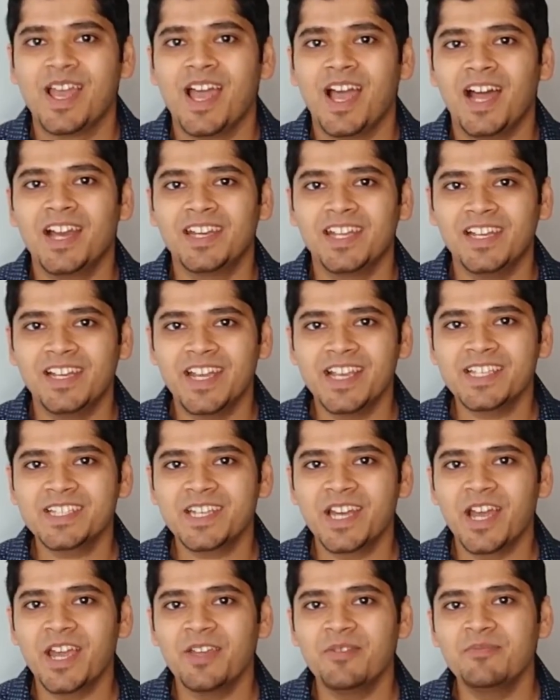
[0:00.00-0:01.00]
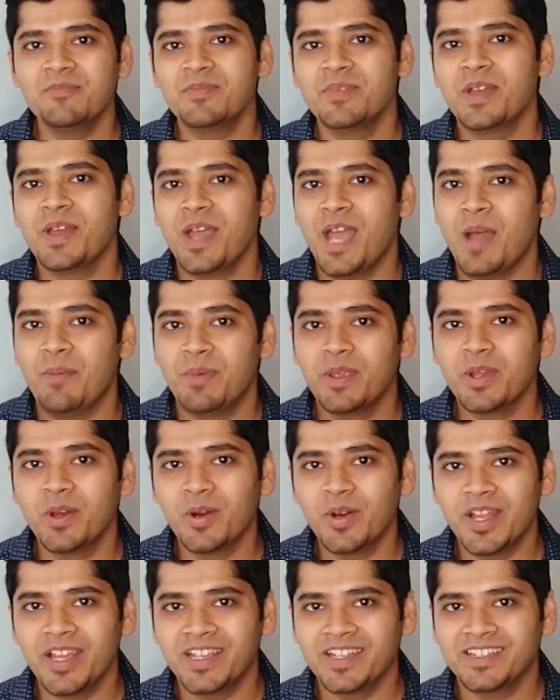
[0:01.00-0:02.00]
Until next time, happy
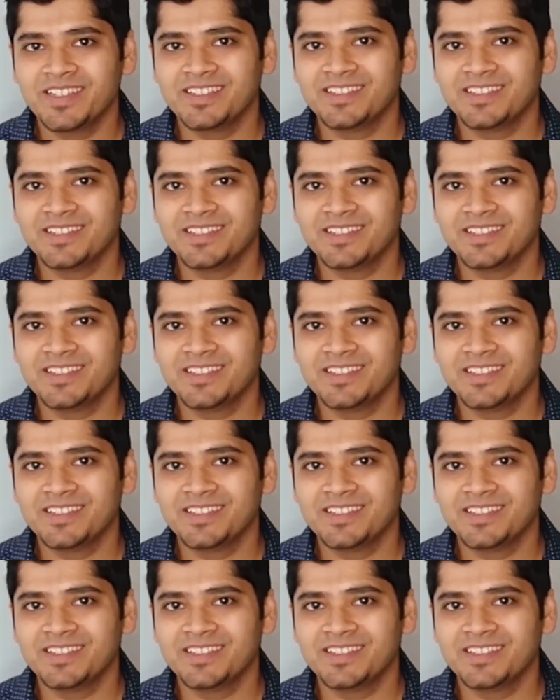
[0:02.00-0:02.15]
coding!